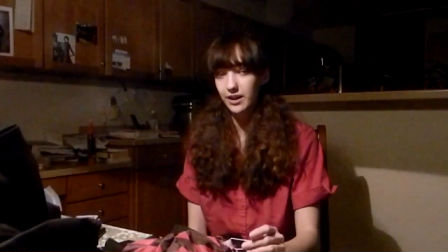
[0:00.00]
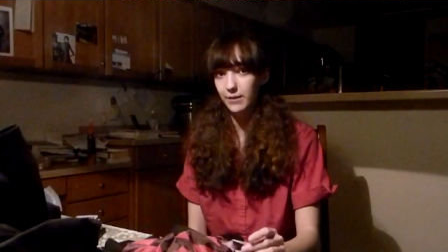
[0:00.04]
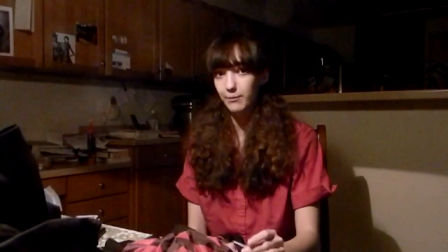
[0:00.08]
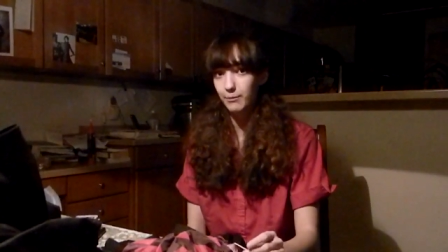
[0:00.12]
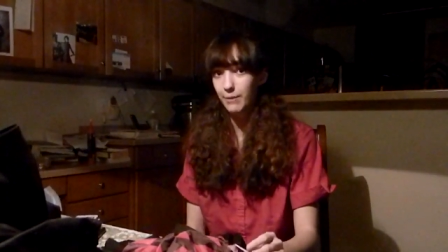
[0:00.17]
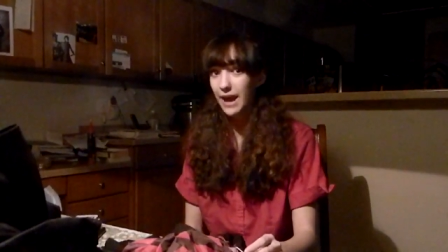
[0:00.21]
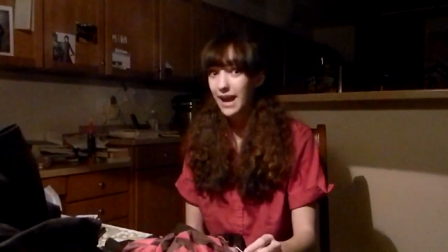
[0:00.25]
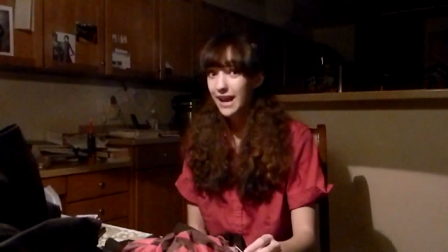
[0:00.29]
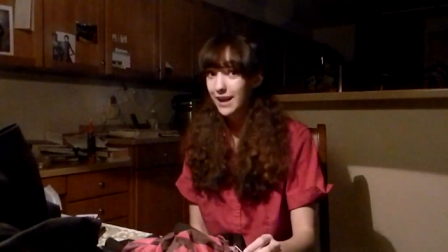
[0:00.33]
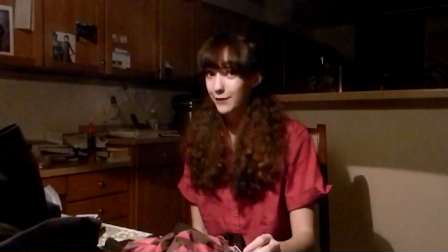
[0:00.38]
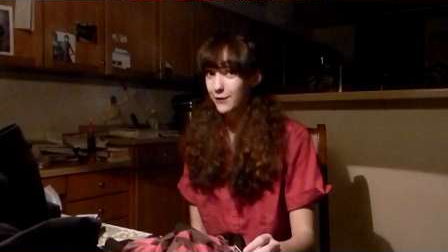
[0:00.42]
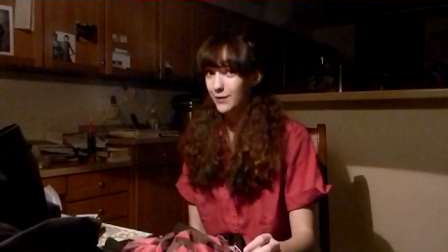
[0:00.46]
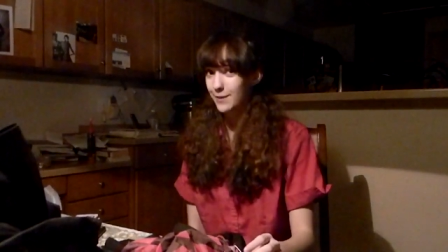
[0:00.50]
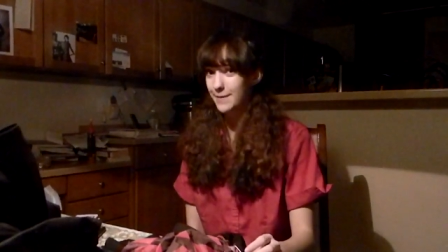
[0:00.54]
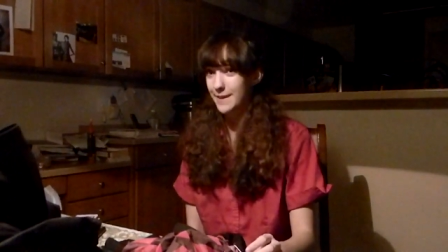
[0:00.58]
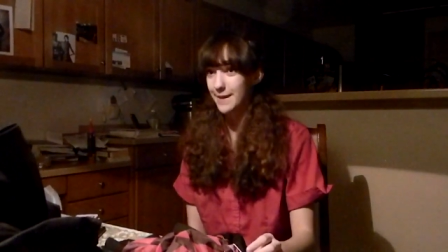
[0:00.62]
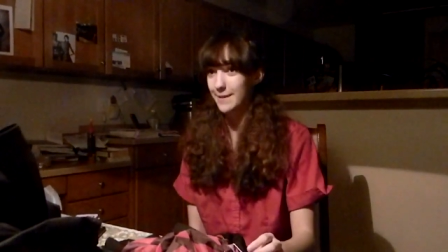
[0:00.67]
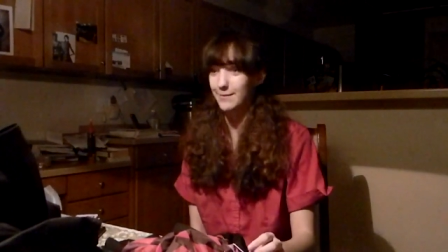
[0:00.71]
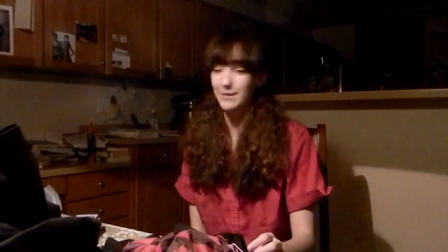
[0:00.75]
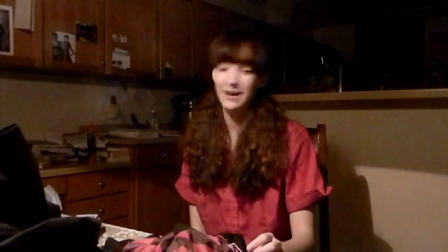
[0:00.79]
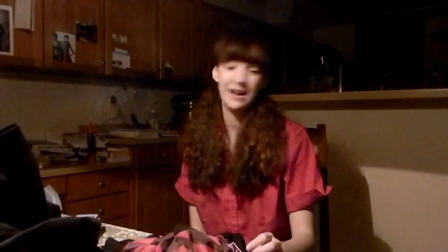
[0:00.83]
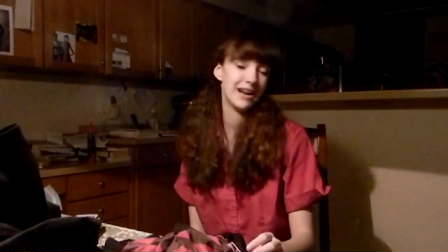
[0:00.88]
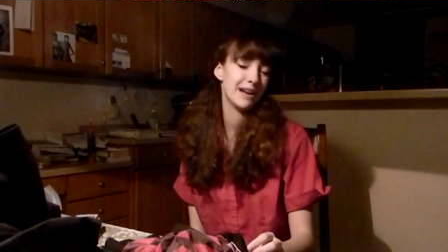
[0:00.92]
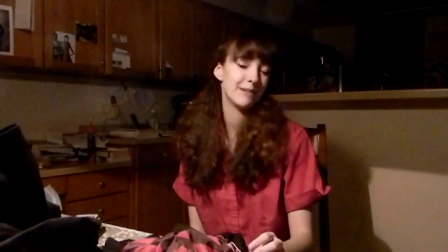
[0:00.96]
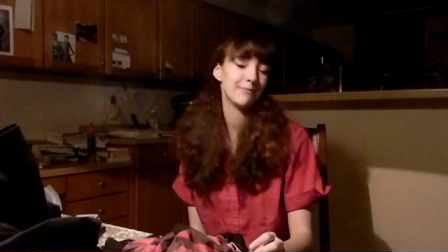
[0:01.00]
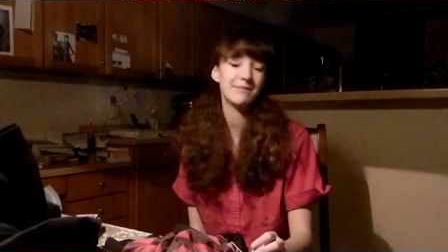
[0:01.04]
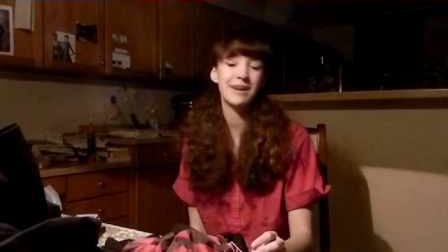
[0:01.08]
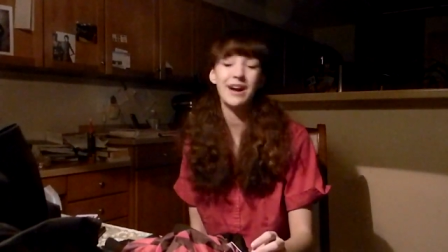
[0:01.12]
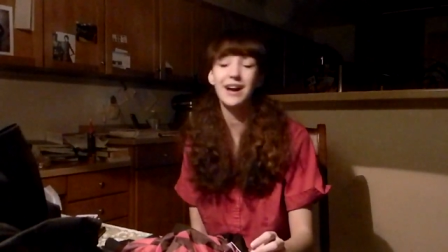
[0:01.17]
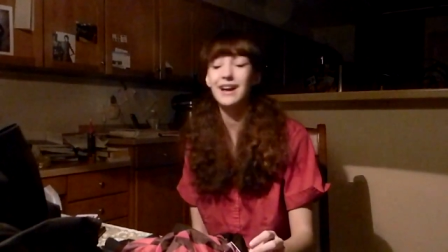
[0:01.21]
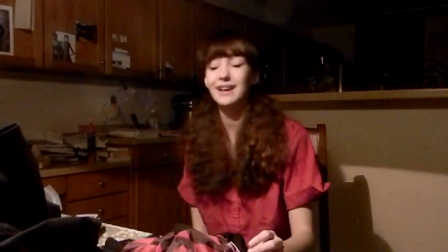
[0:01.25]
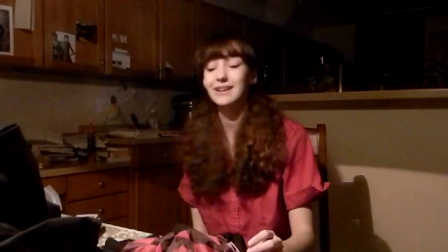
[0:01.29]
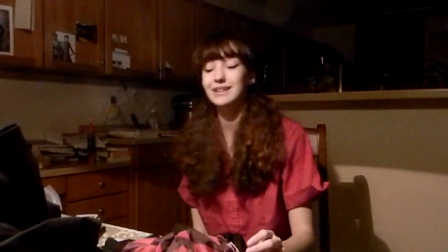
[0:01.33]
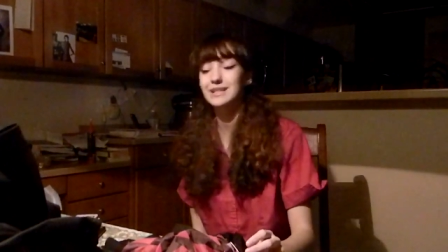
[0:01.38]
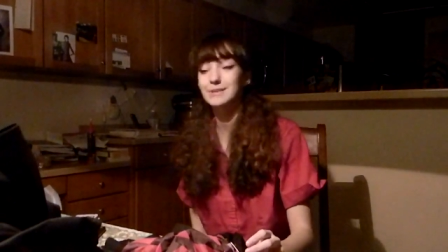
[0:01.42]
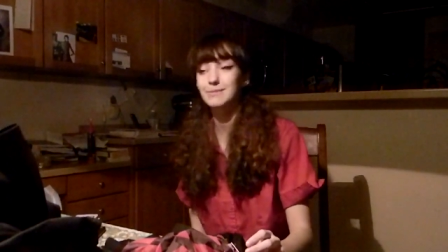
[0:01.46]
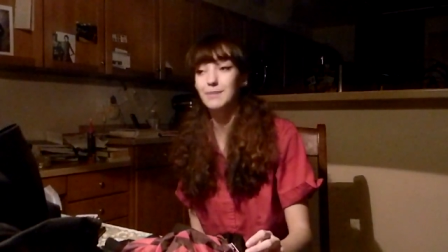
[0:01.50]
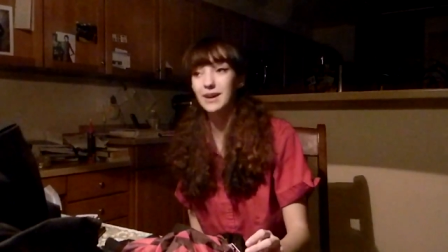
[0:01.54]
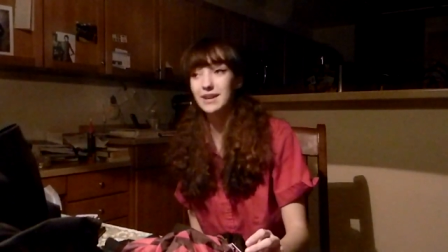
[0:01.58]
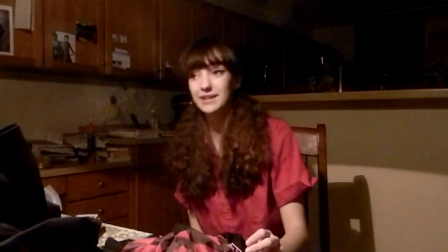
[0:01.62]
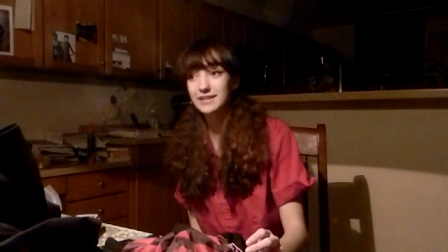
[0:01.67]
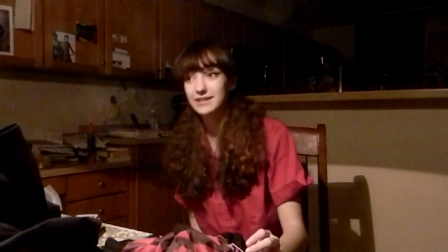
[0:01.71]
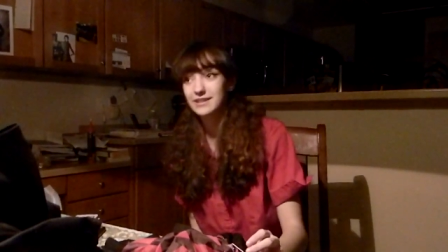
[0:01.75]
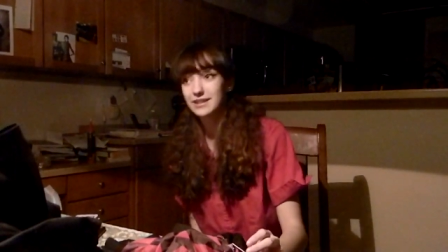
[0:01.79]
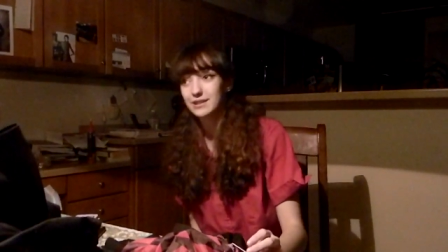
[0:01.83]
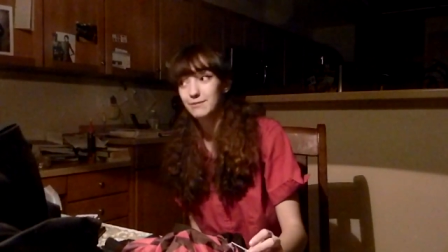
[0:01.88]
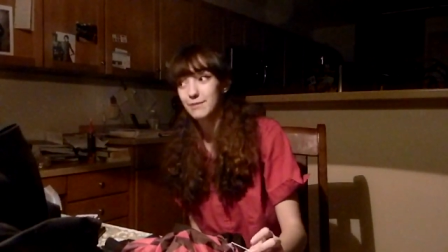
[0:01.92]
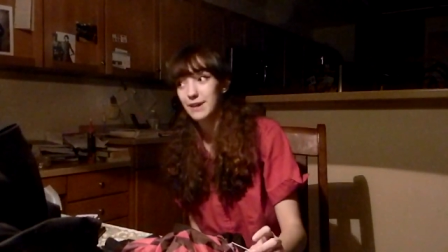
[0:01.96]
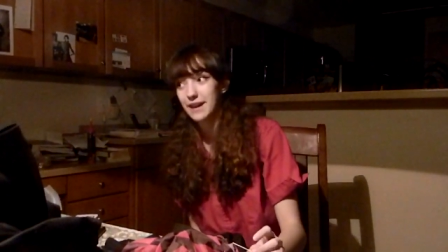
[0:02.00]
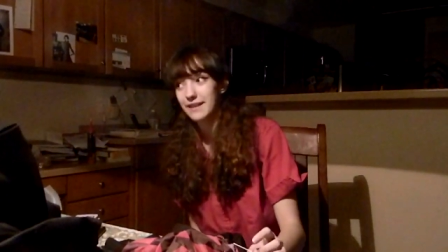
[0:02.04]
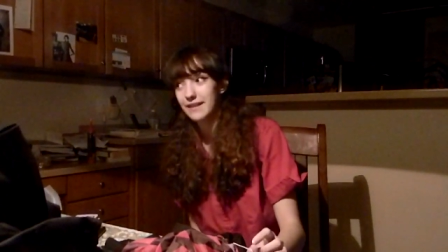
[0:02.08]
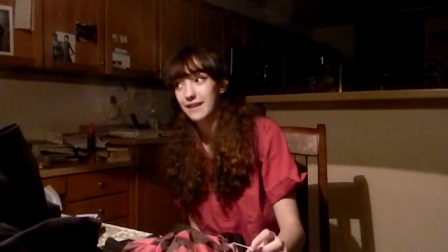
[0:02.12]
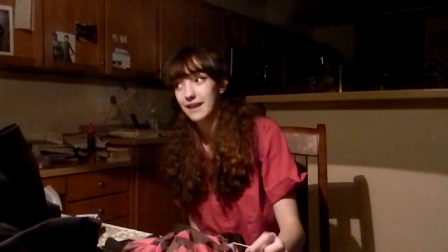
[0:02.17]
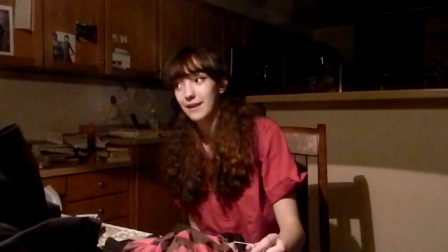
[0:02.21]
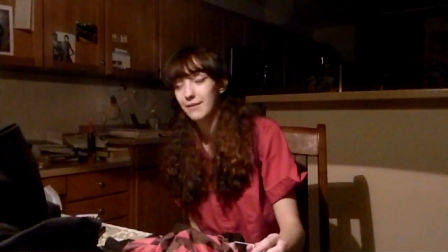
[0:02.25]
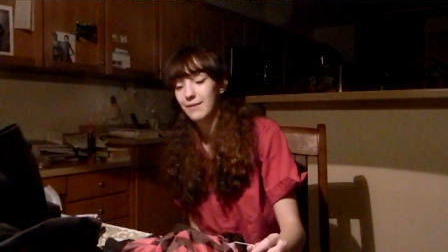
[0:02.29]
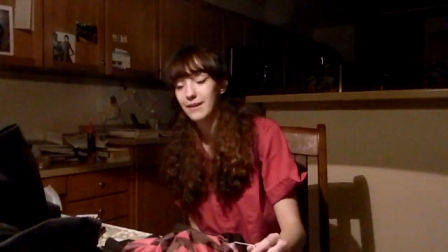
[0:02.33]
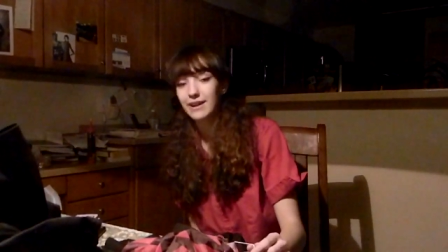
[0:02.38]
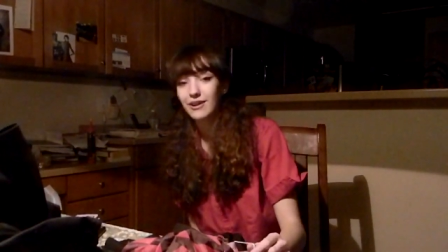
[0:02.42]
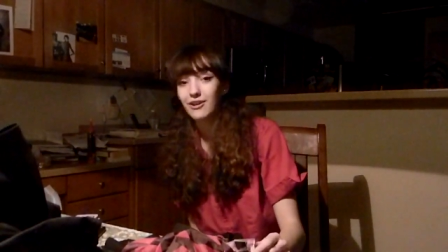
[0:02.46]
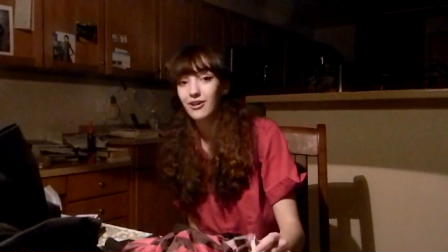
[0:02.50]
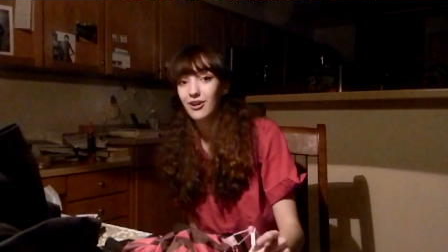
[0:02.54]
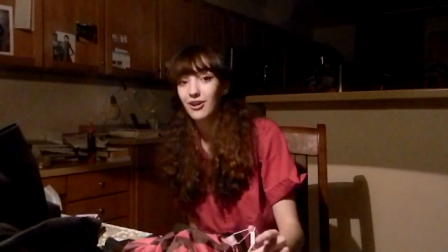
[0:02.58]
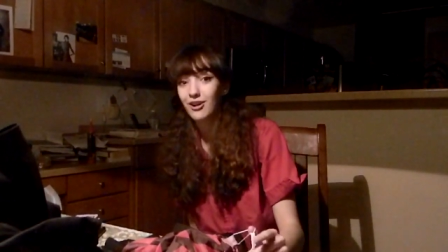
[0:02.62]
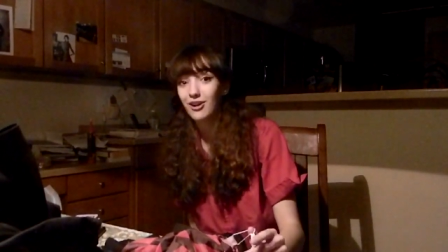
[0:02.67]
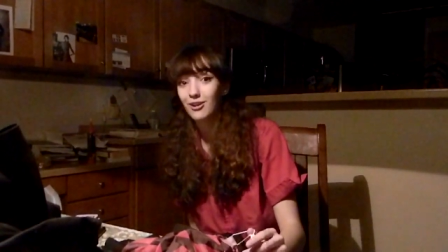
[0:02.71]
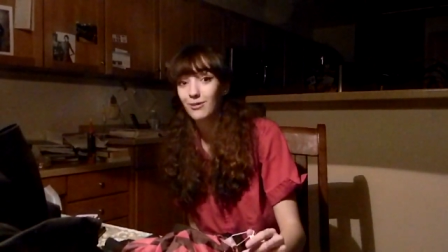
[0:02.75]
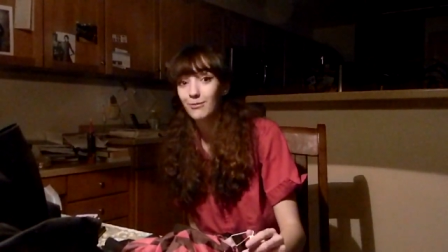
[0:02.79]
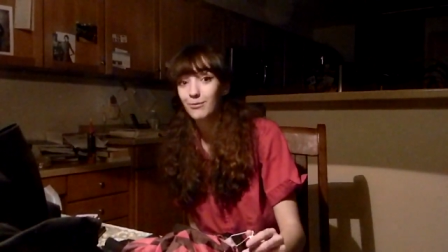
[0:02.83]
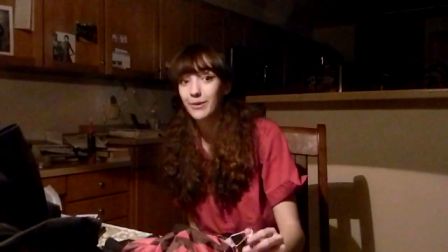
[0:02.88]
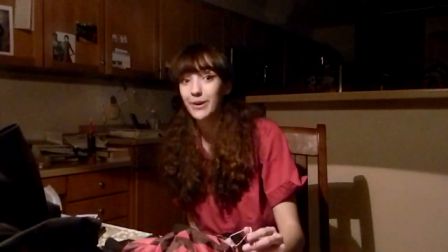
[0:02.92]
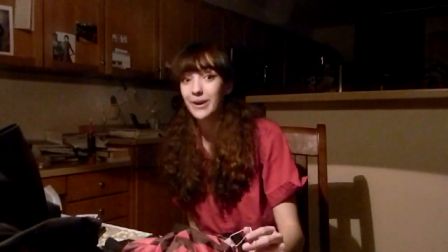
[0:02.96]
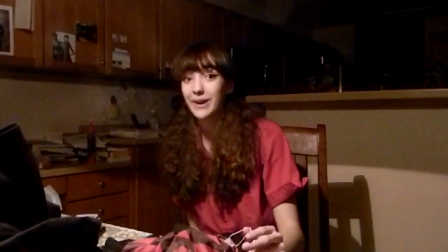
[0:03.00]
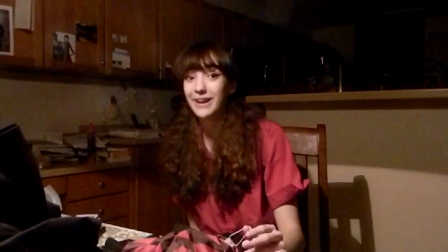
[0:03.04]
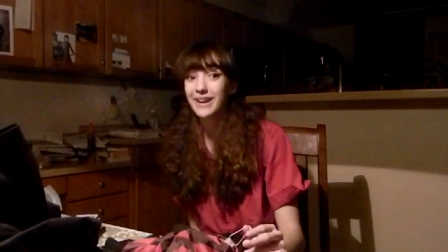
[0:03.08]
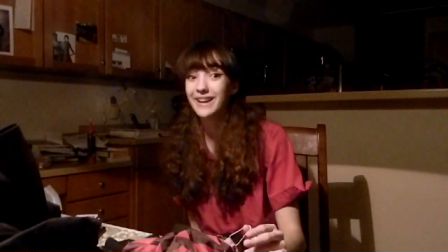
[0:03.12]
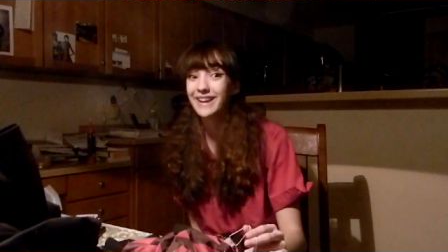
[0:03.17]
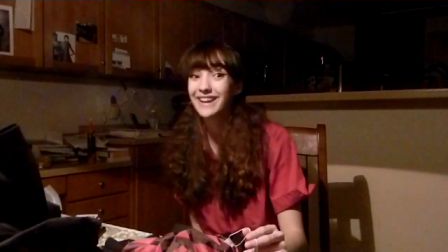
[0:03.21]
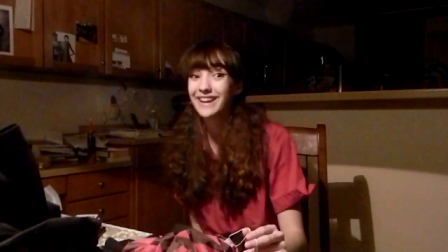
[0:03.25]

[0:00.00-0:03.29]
buying from them. I'm not sponsored by them at all, but